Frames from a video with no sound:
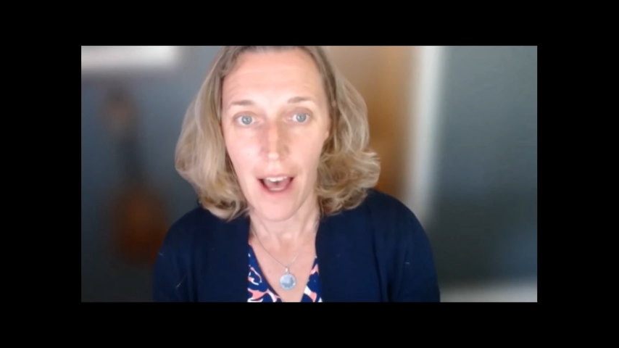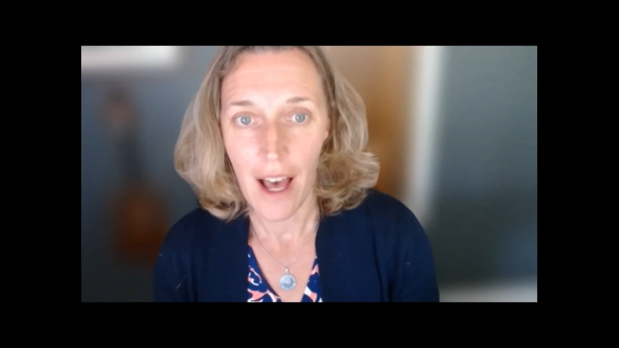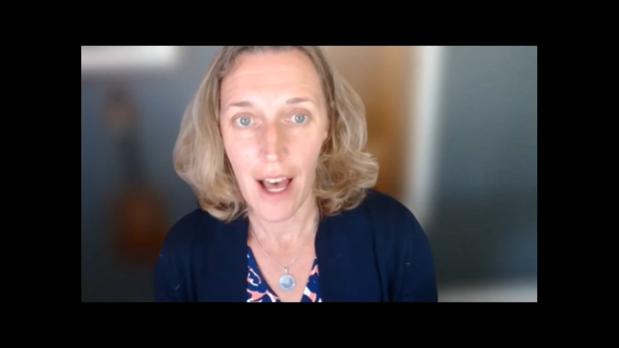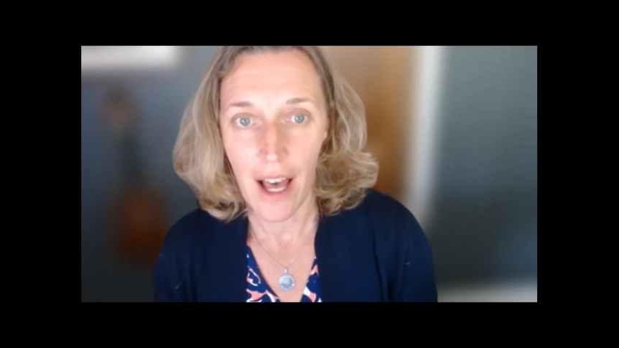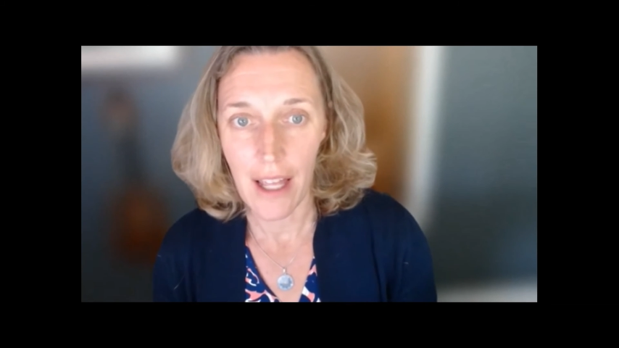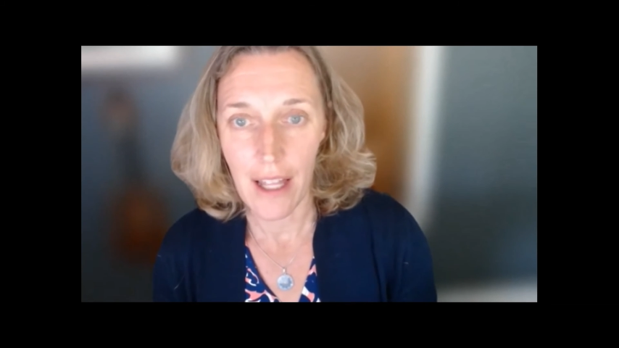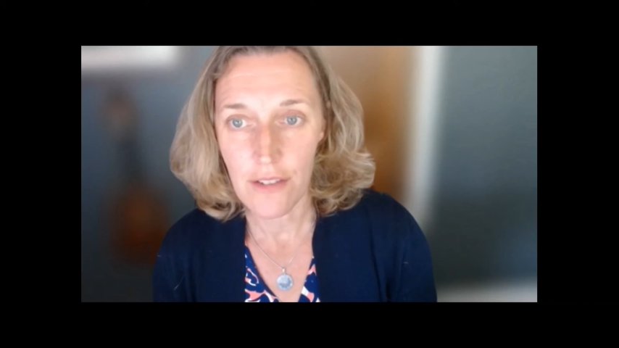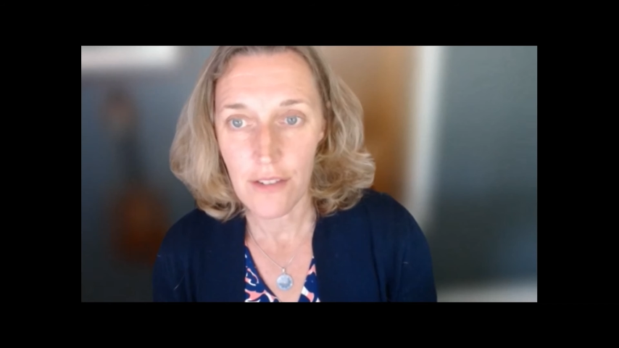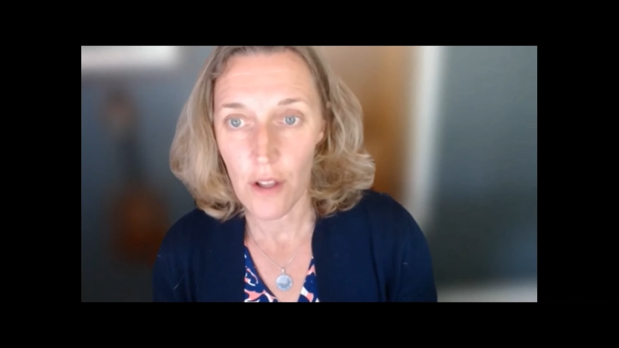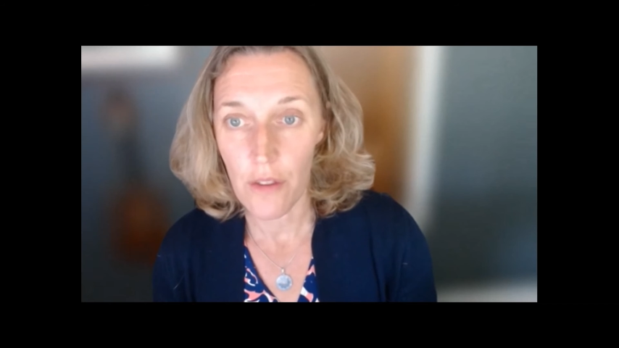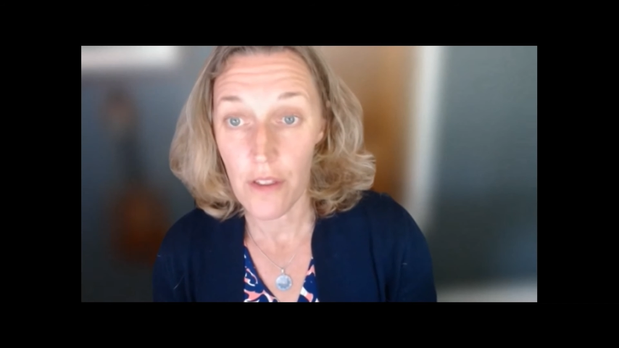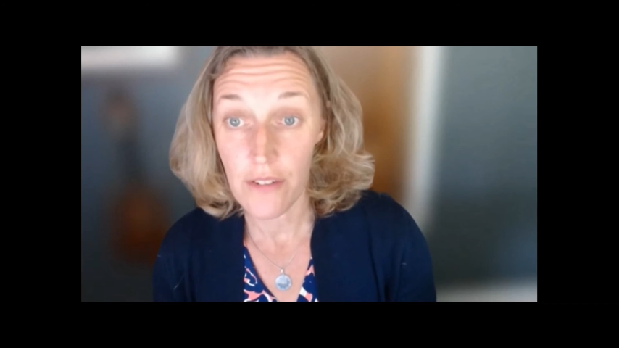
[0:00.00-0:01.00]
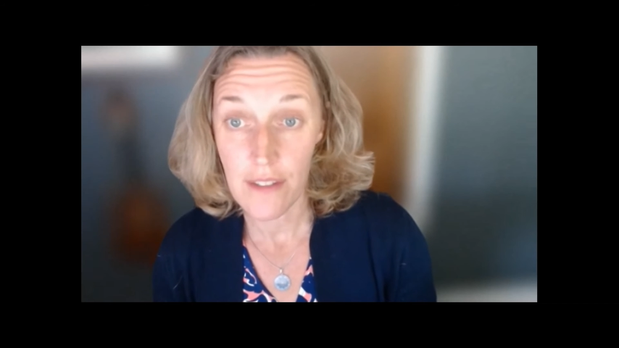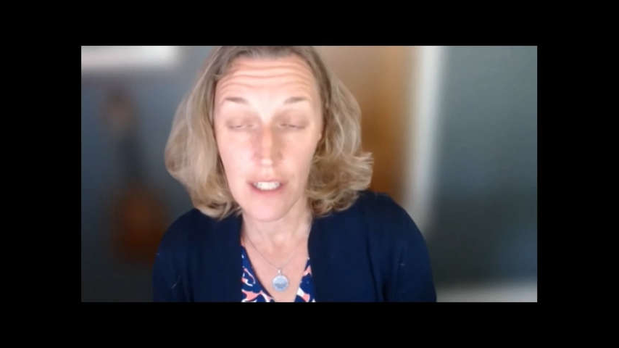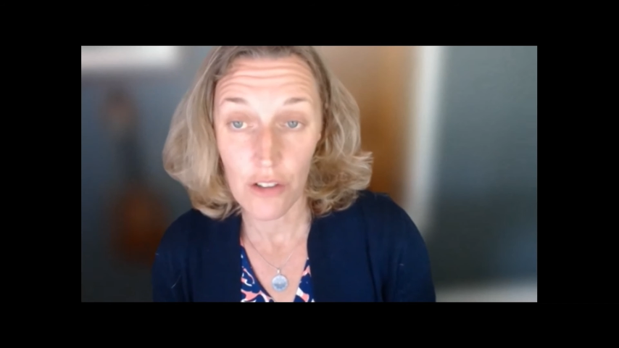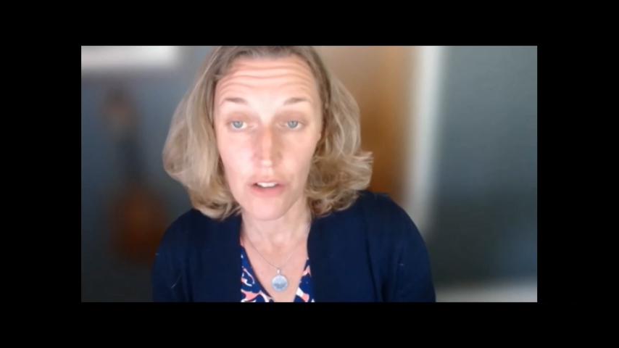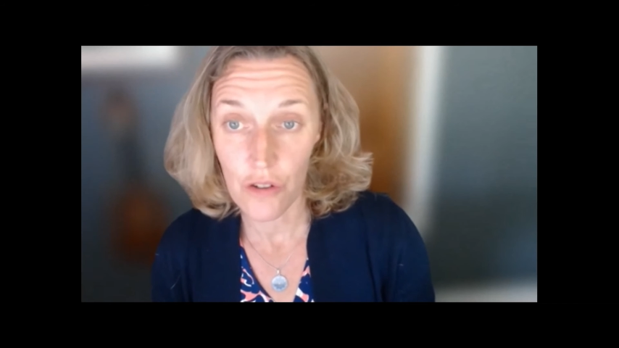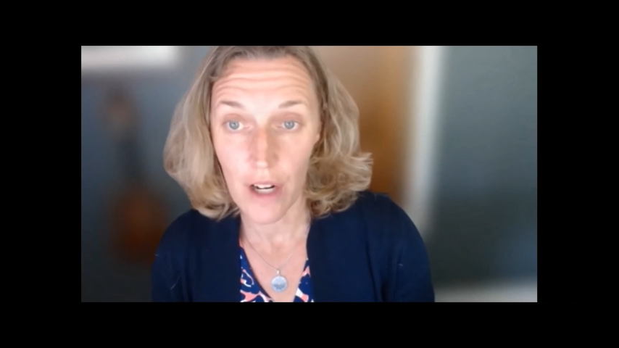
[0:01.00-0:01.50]
and so the
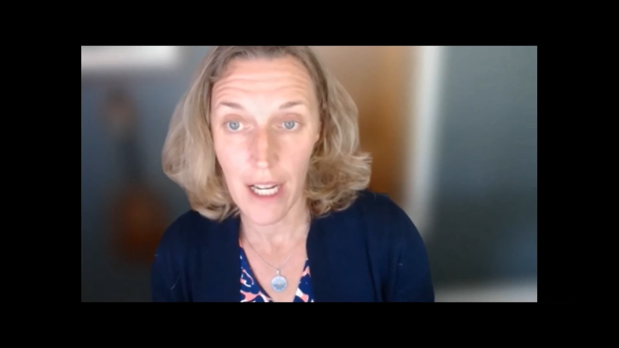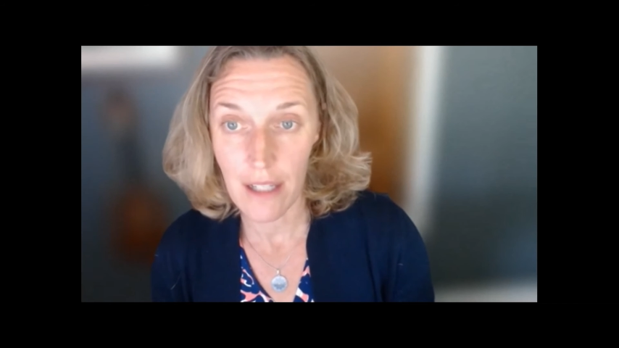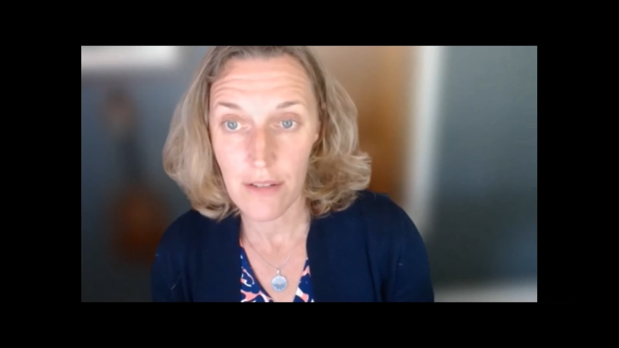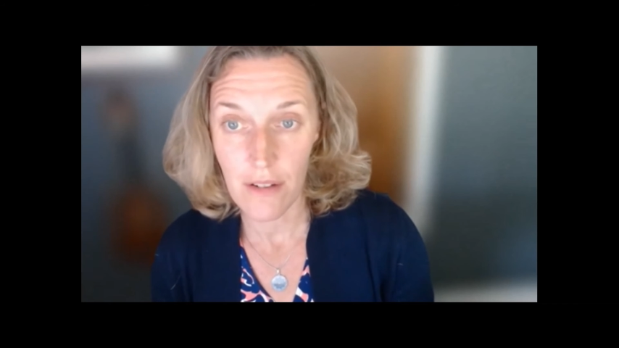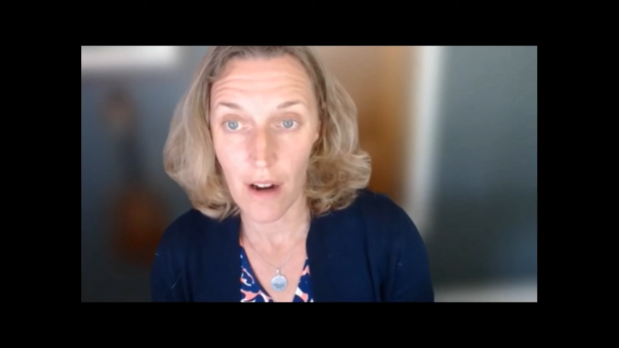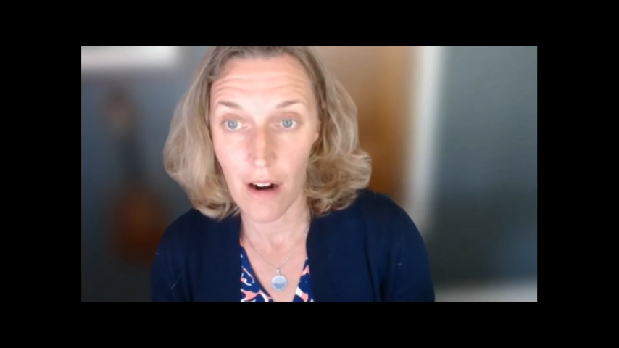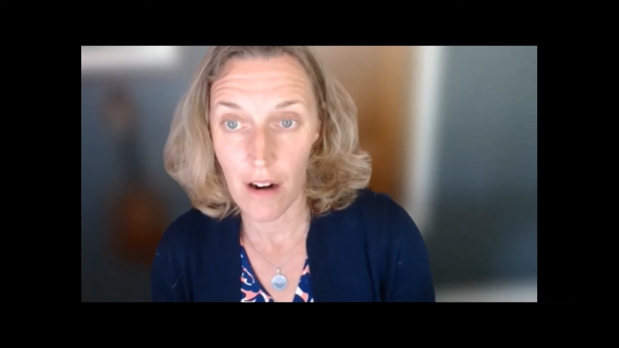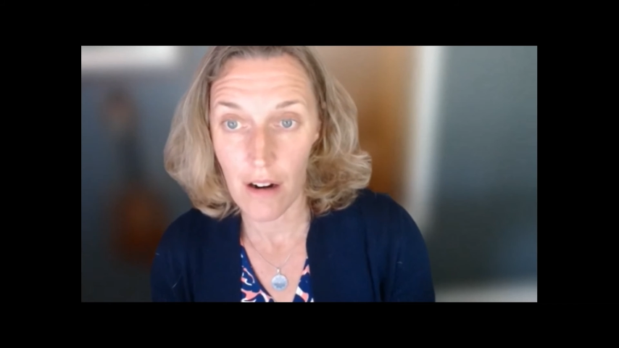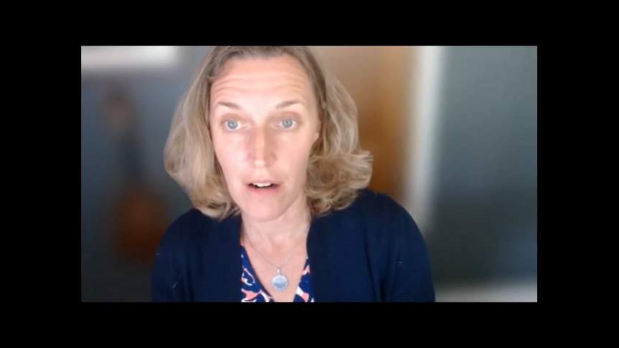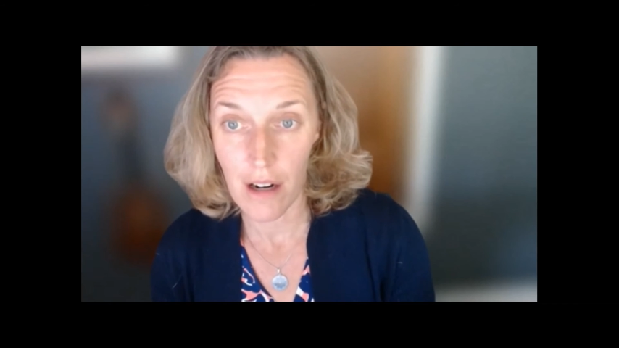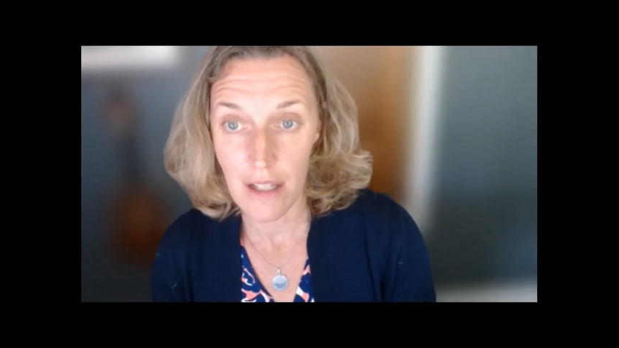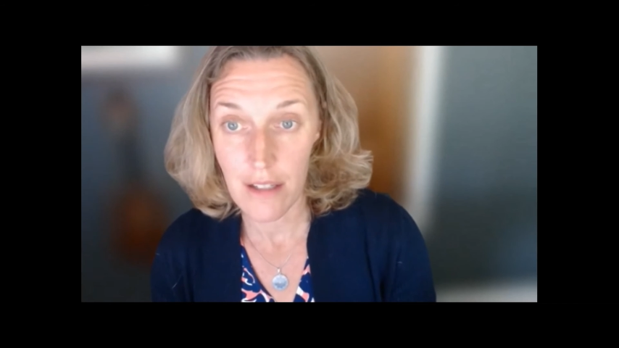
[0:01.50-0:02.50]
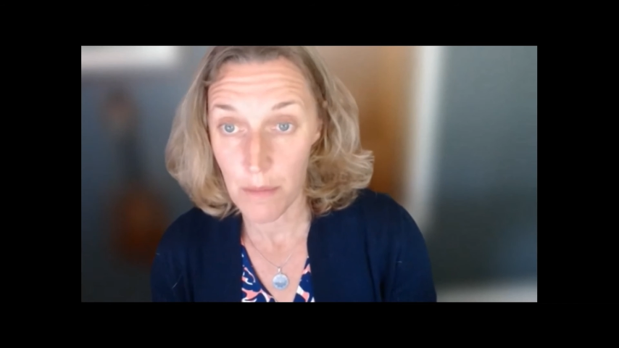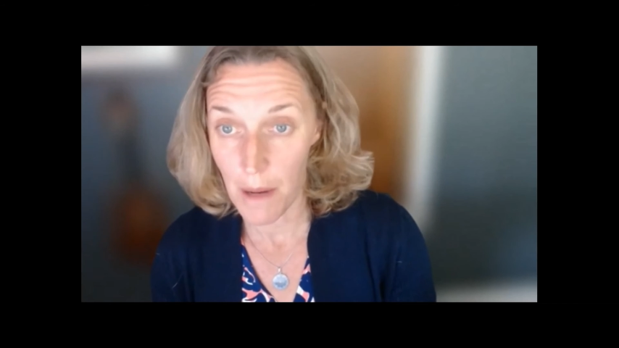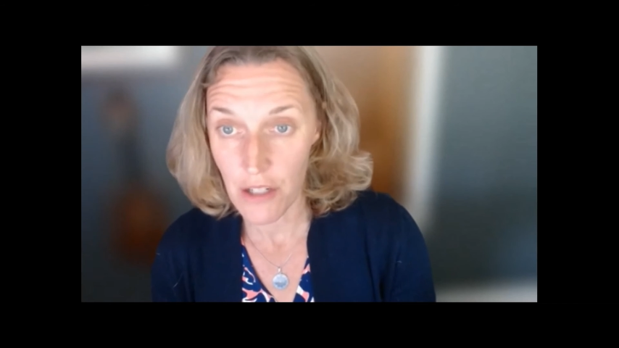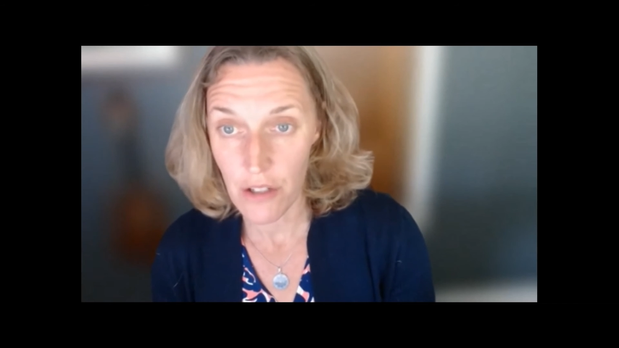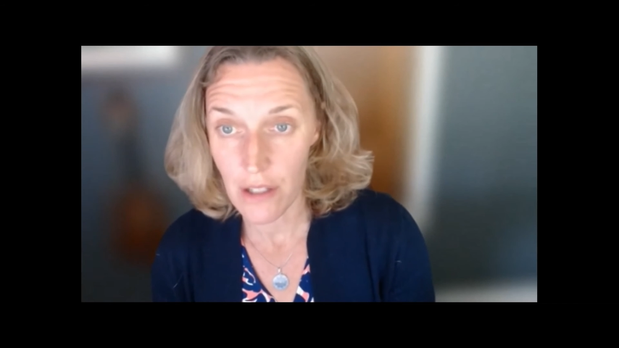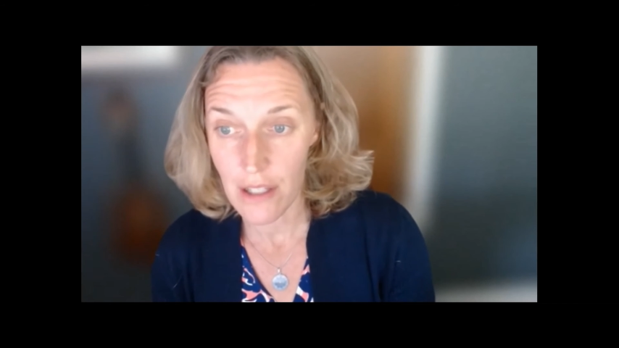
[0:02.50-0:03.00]
skilled trades are
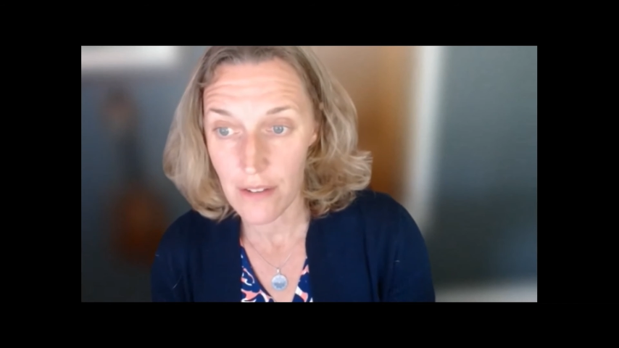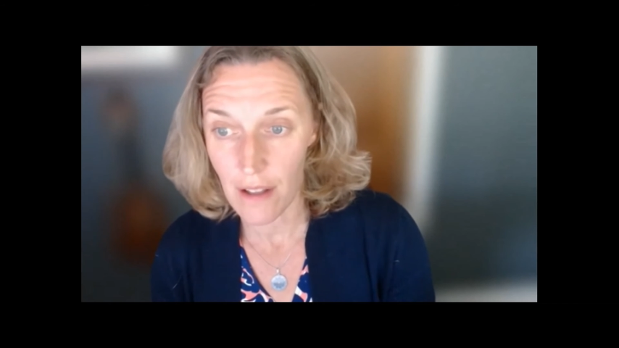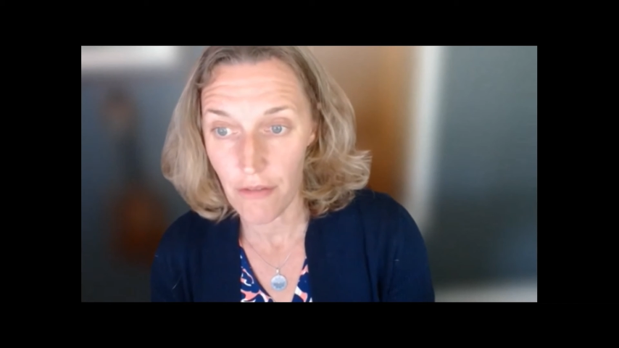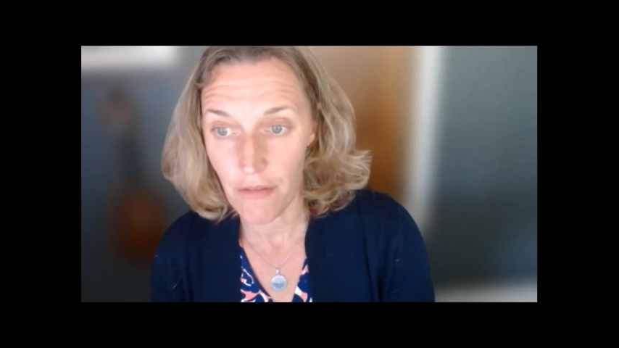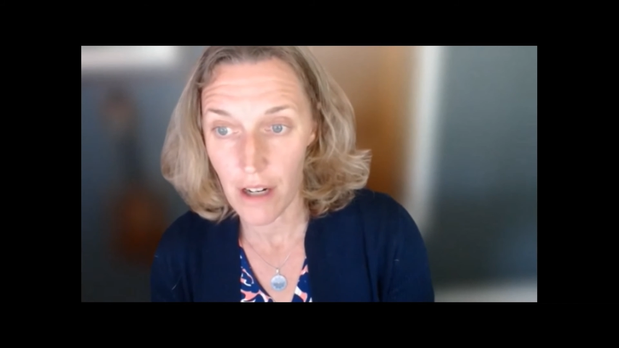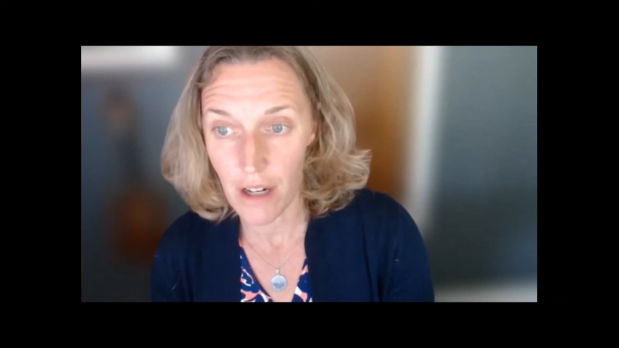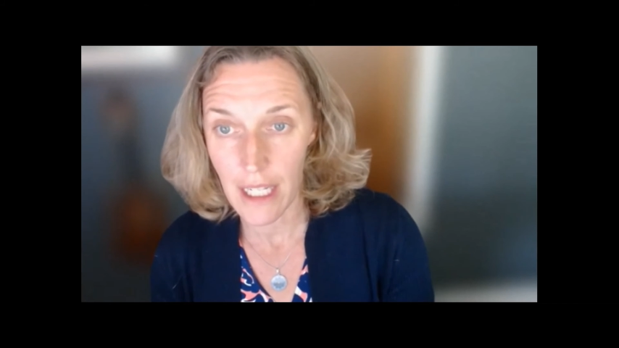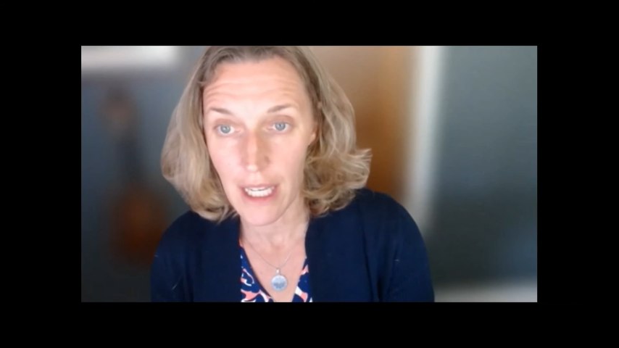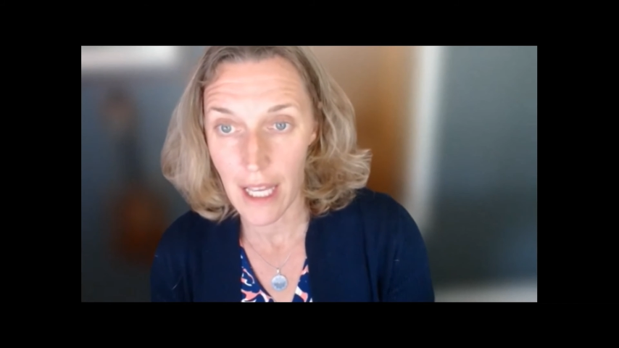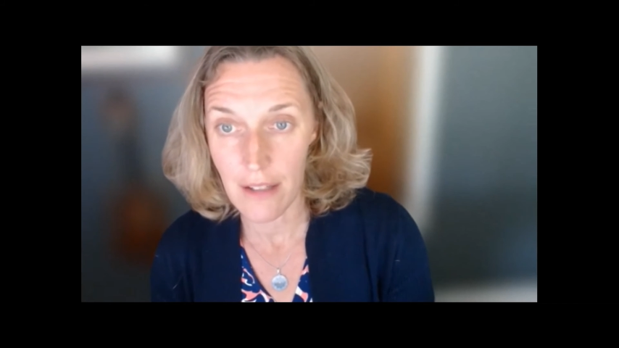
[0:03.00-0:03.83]
especially suffering.